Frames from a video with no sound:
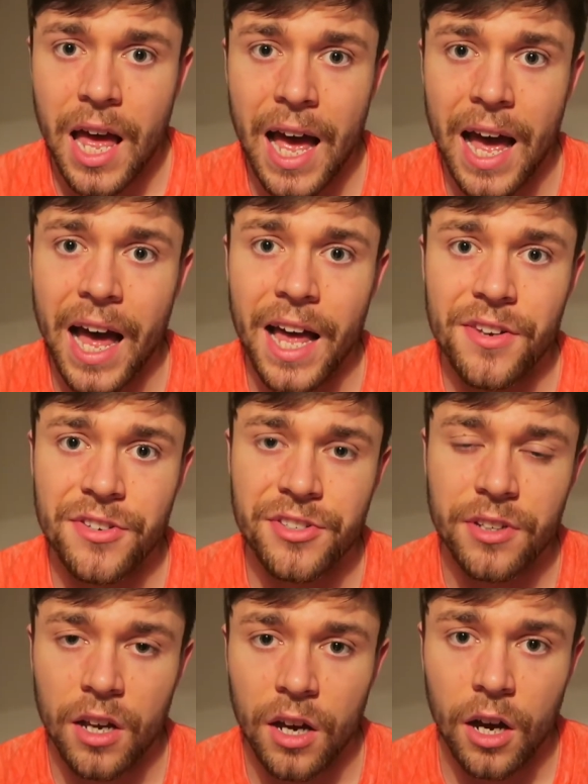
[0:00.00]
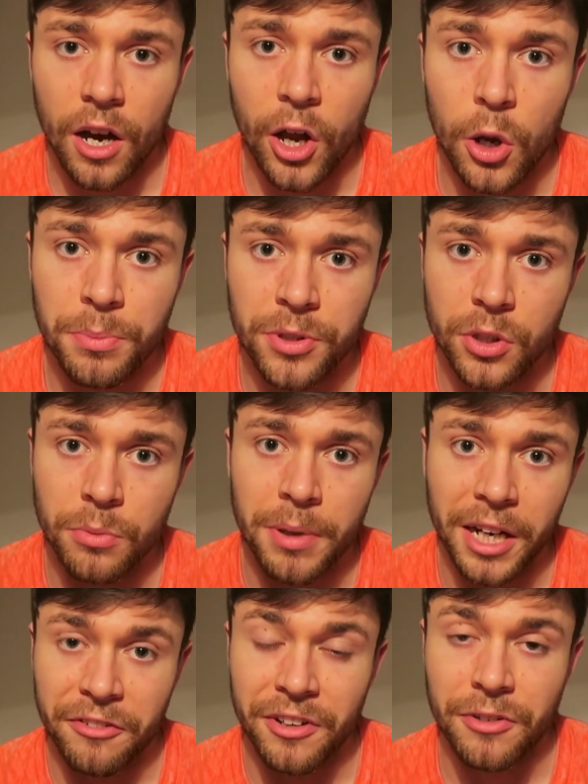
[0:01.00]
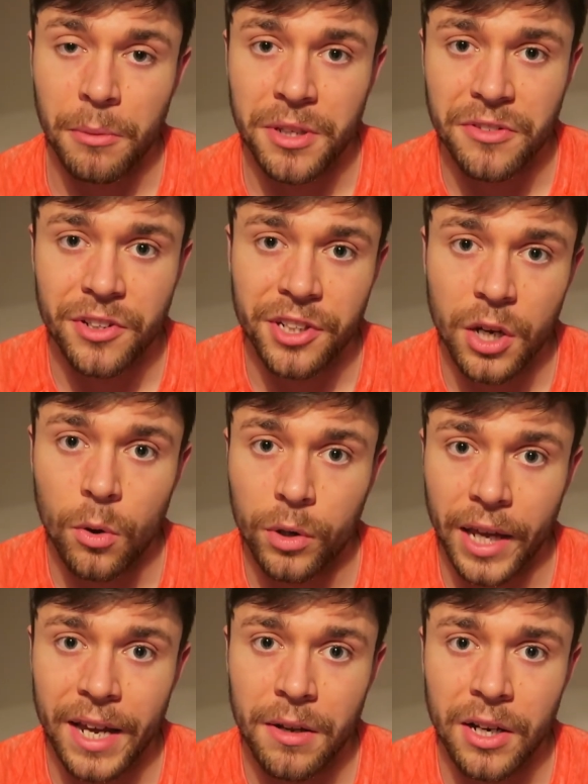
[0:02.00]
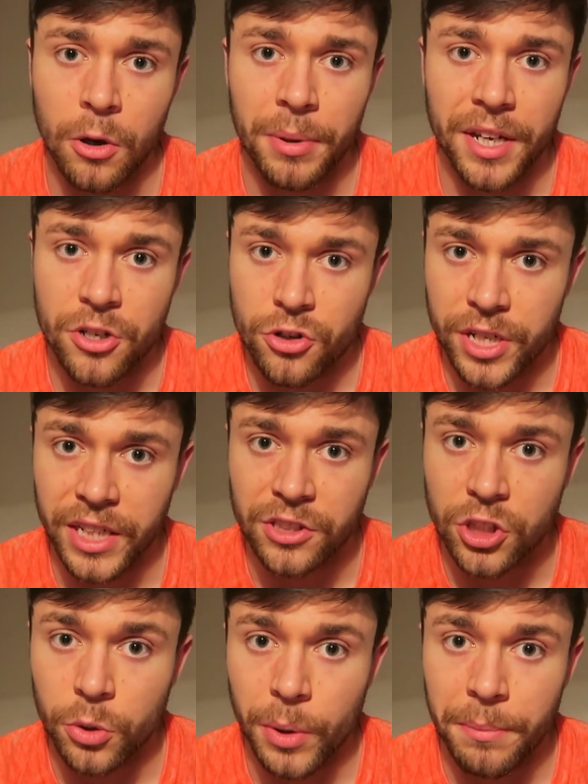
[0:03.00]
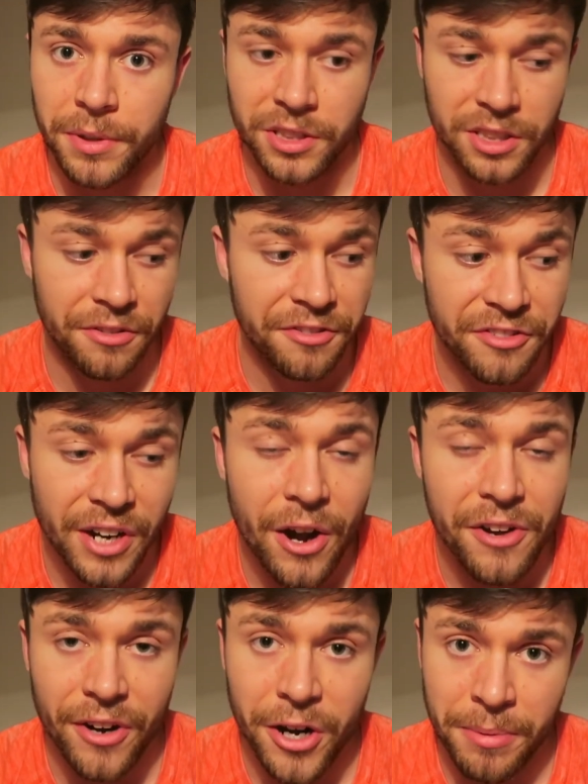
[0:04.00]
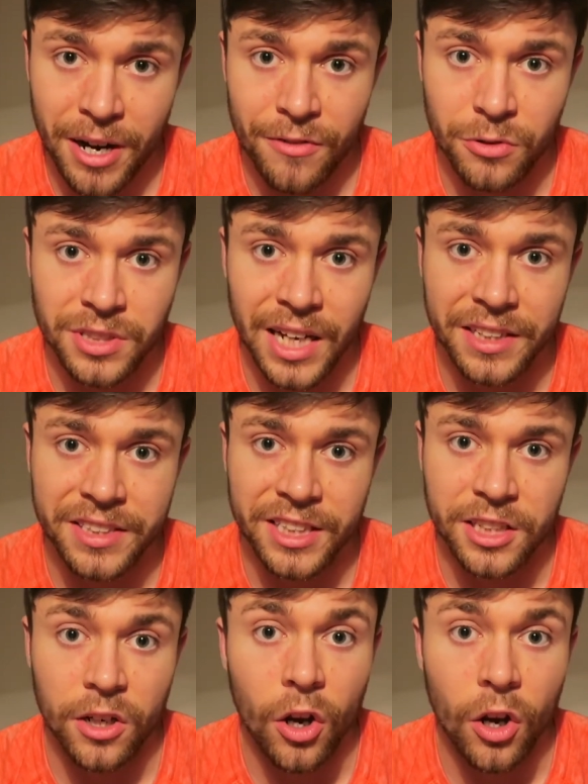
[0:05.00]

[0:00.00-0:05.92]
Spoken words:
and I hope you benefit from this video or get a little bit intrigued to it, because it's a very, very powerful tactic.